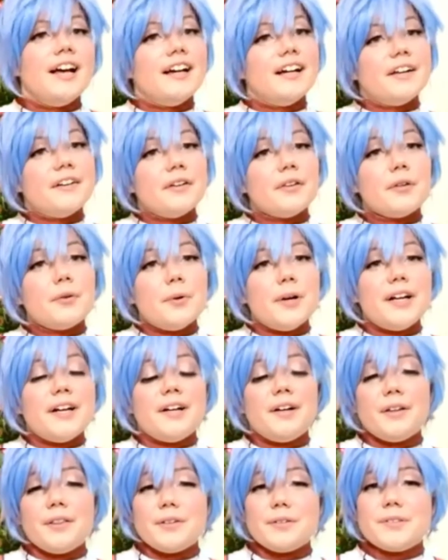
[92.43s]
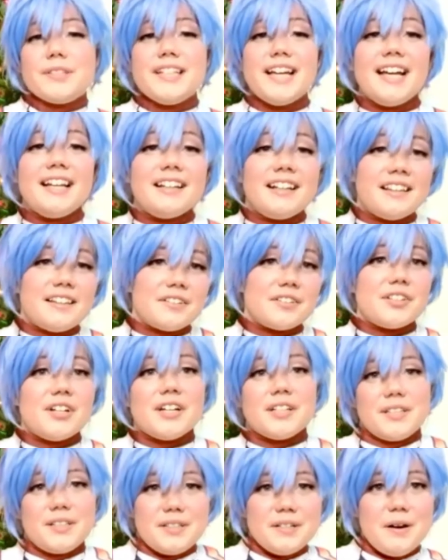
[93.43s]
Another one, although sadly there's
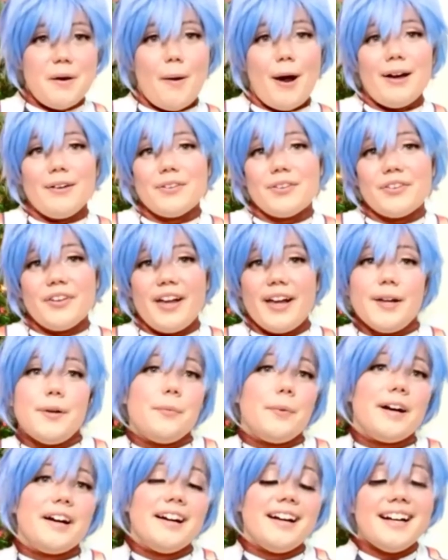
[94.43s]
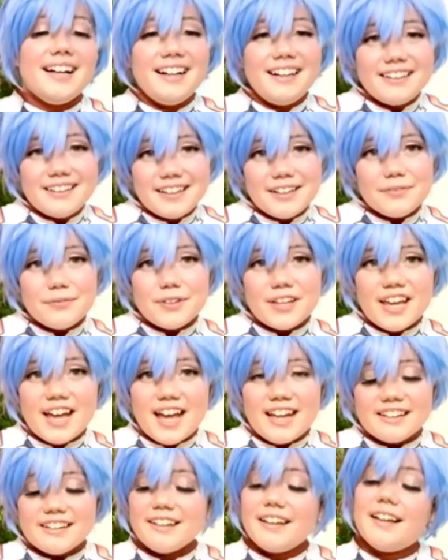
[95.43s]
not snow outside where I live
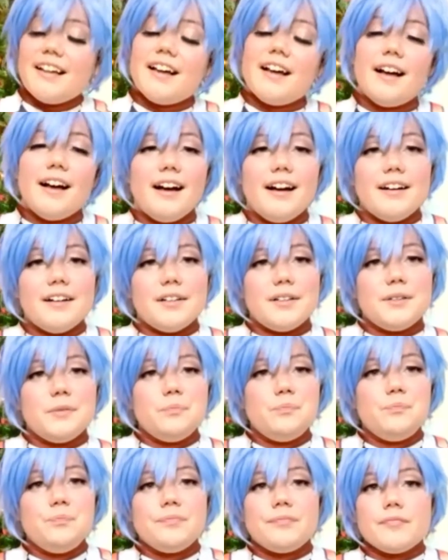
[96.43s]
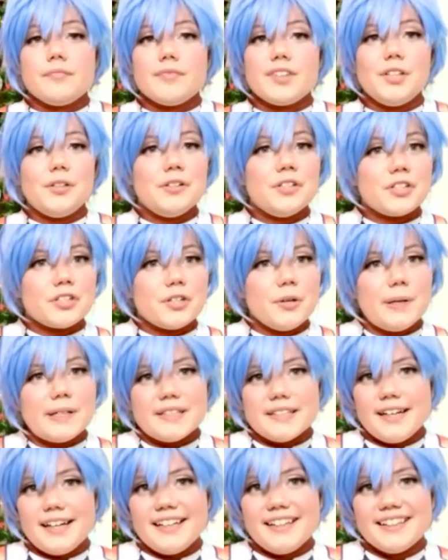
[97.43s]
yet, you can just go
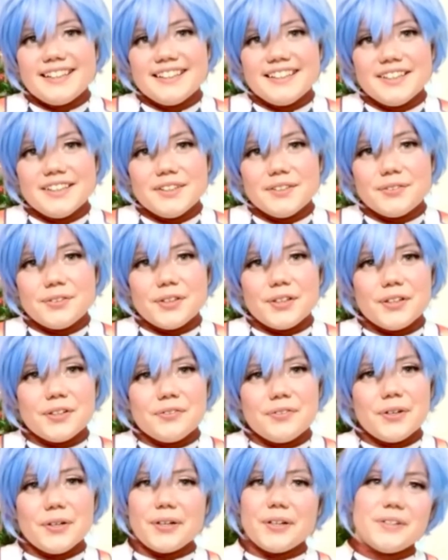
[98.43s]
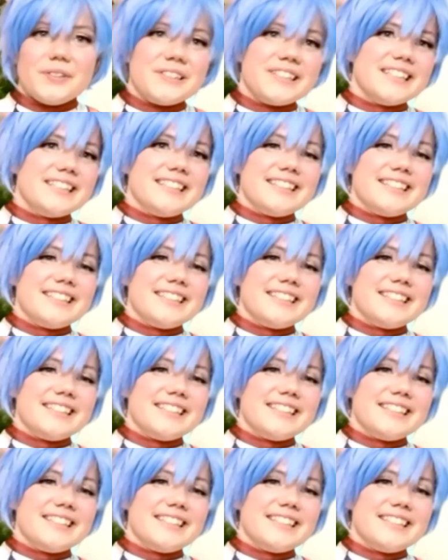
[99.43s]
outside for your photos.